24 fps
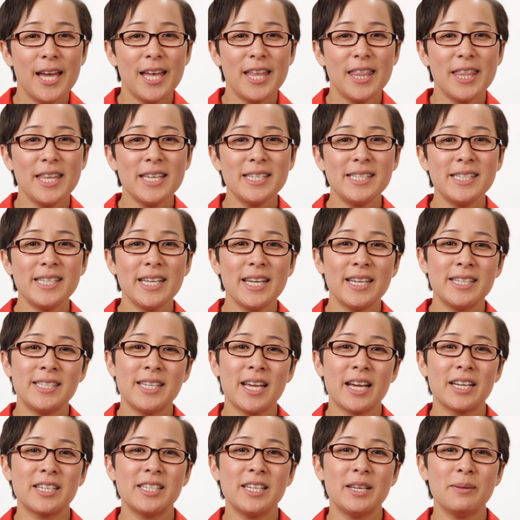In this T A
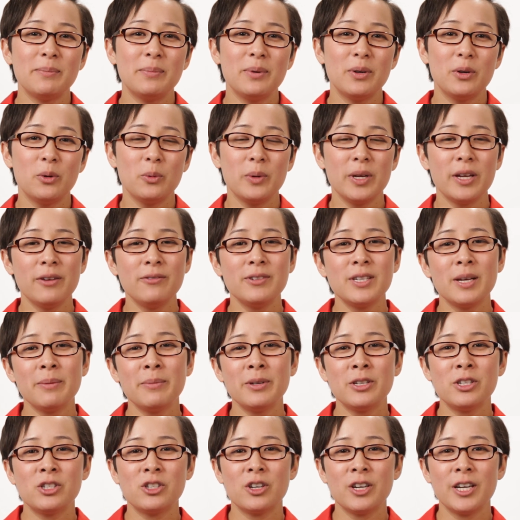Tech Tip, we have
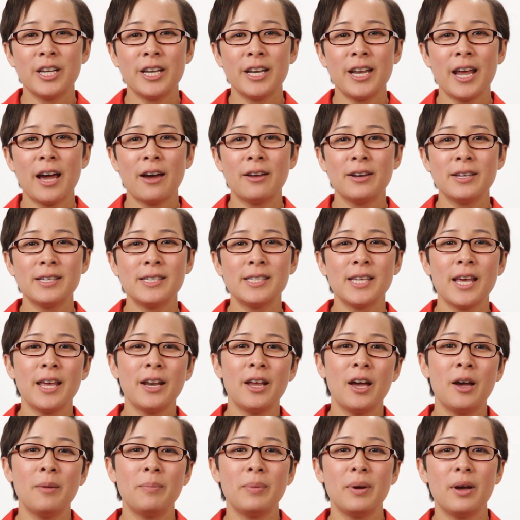demonstrated how to set
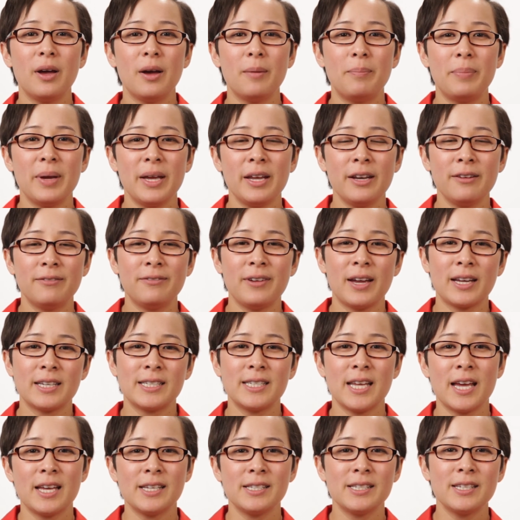up a Payne effect
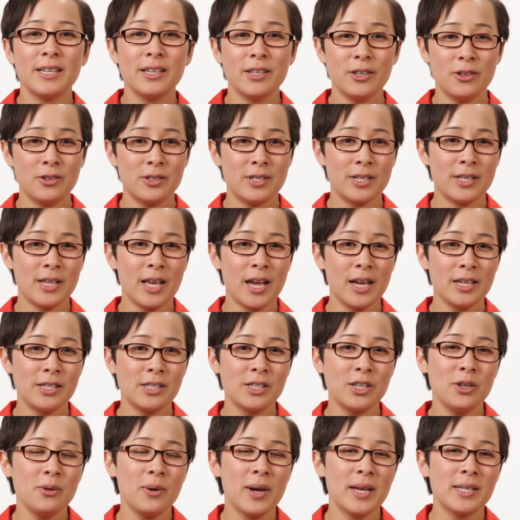test using the S
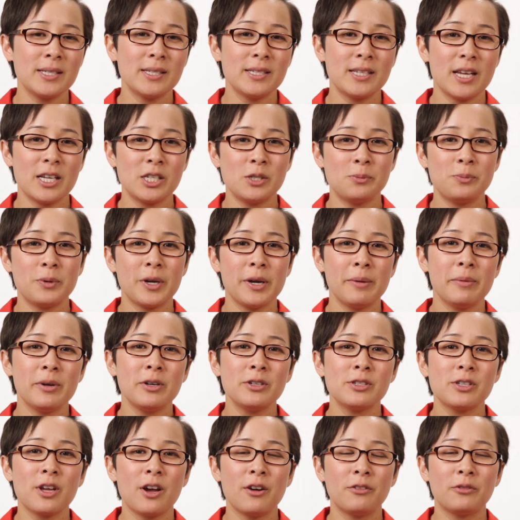Q S test parameter
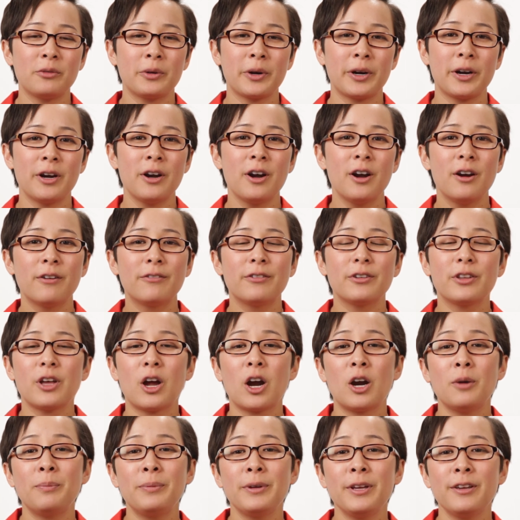software for the
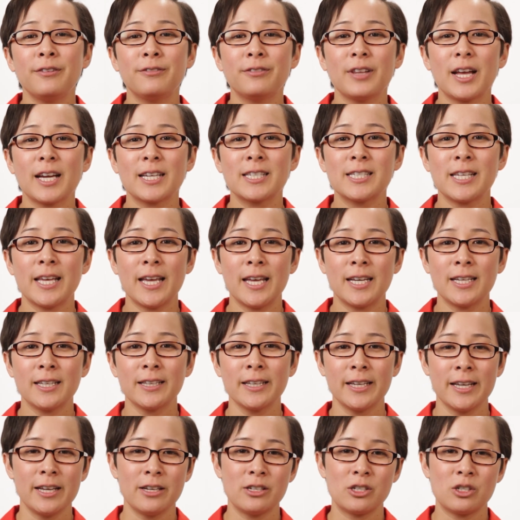R P A Flex and
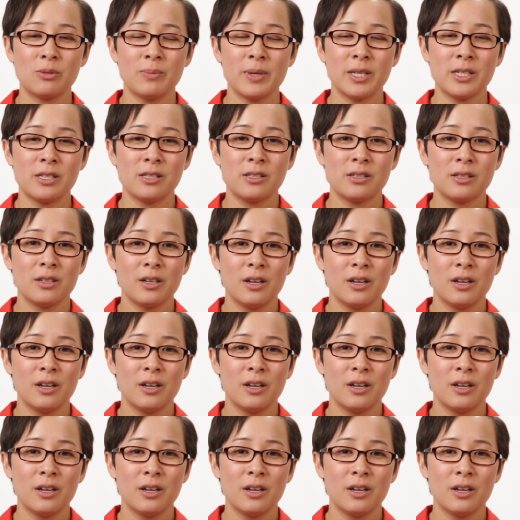Elite instruments.